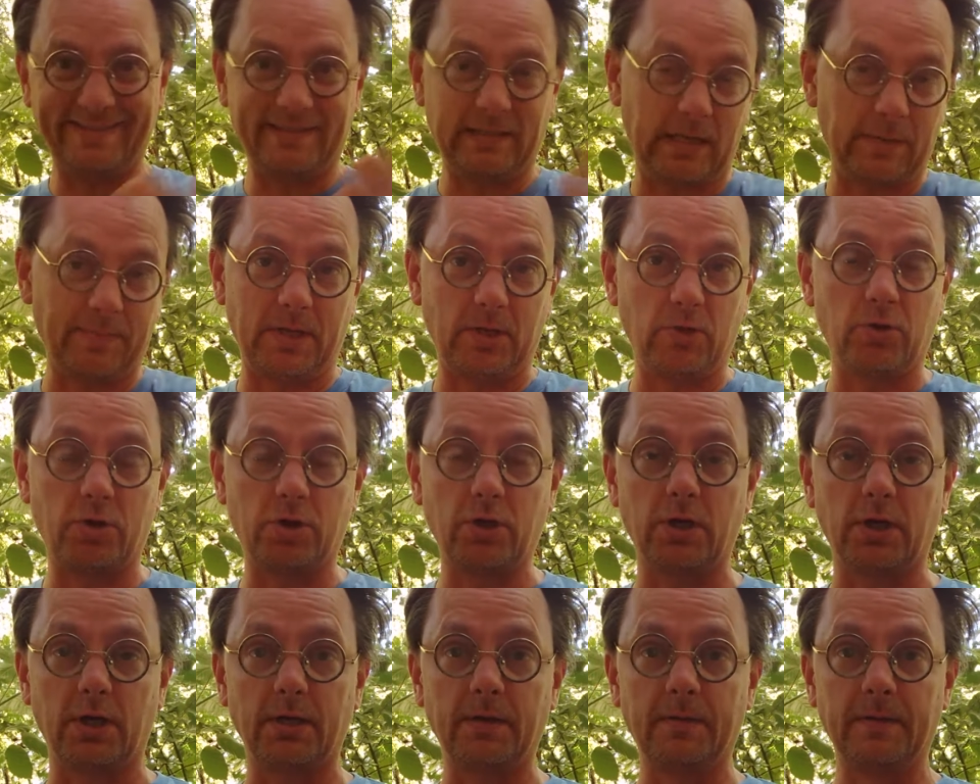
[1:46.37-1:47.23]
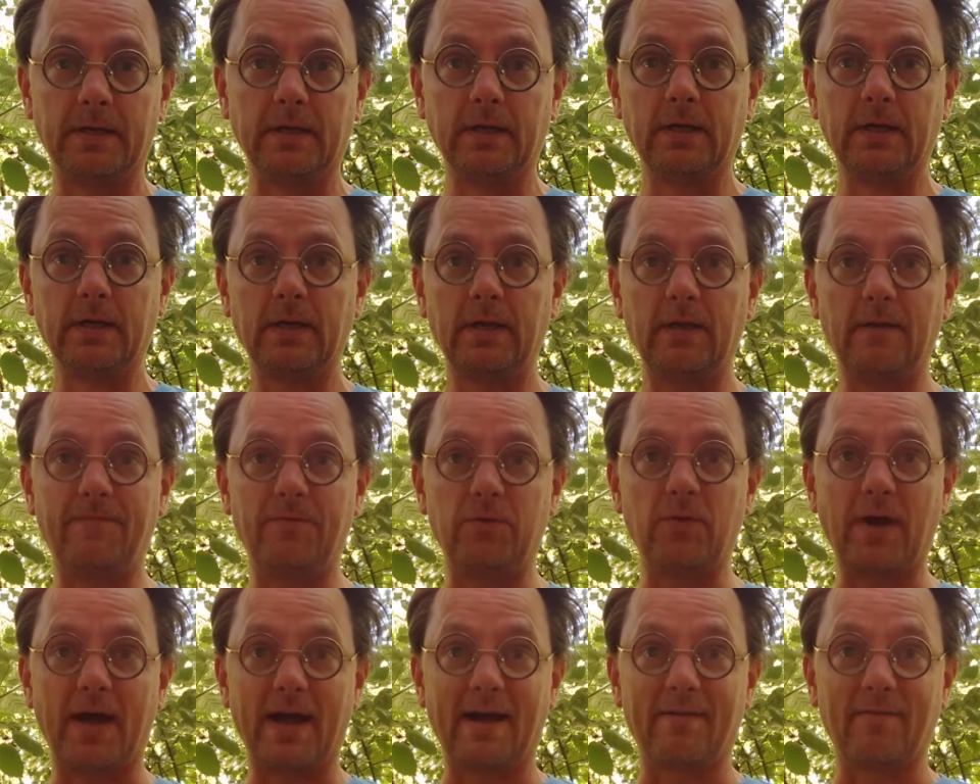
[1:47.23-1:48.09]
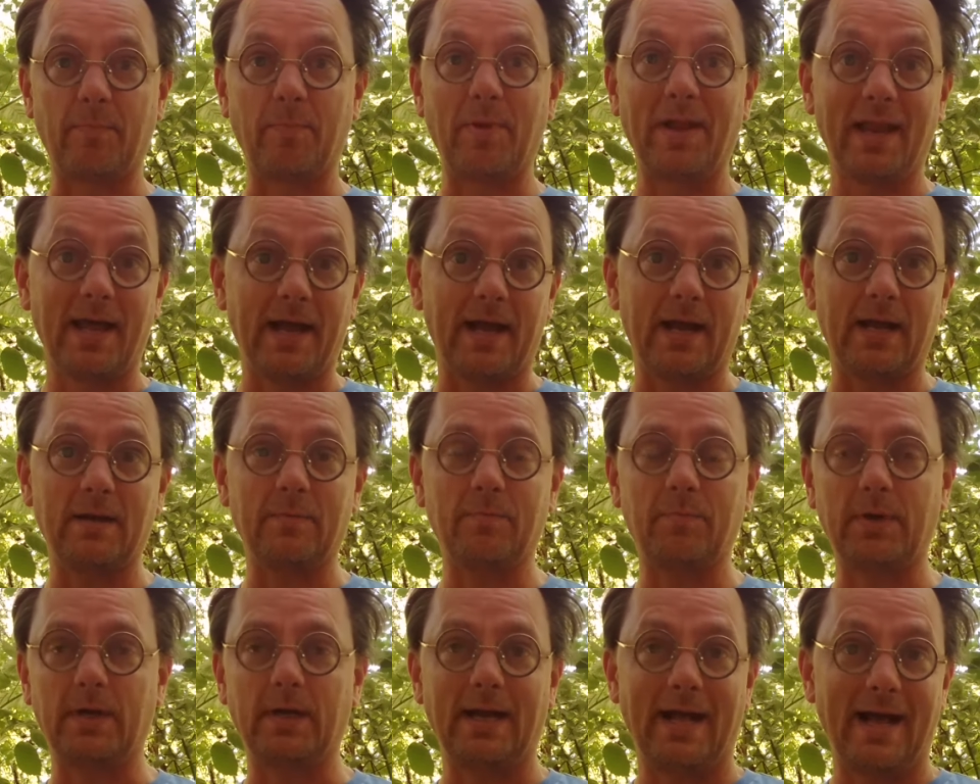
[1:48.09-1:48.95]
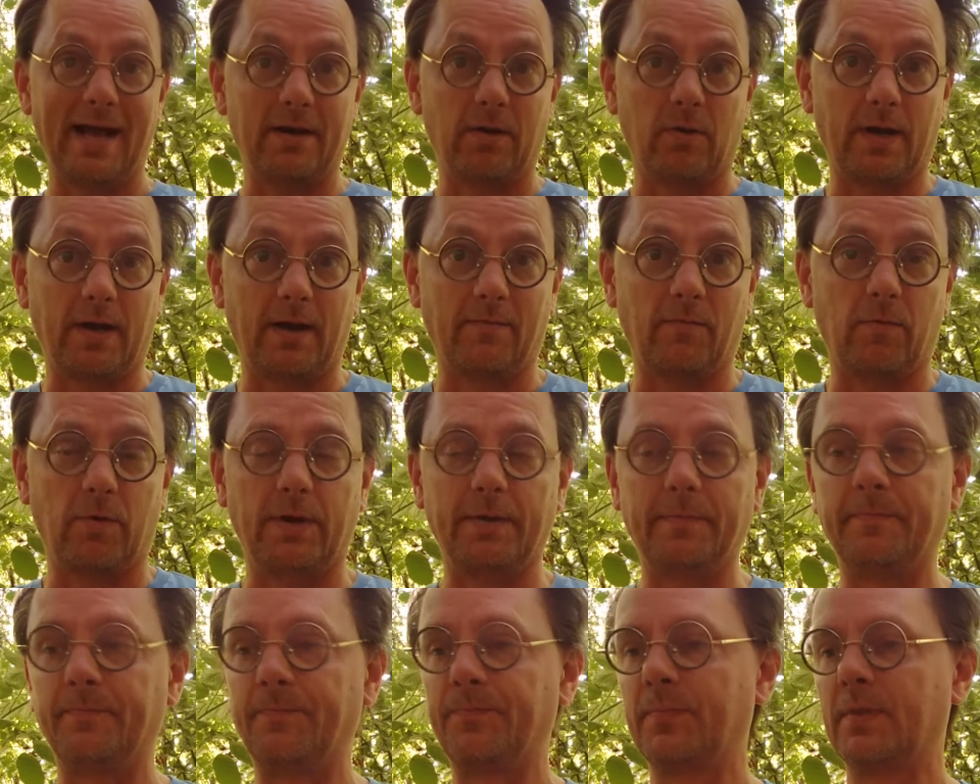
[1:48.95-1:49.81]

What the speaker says: I mean, you could if you have a plant, but I don't have one.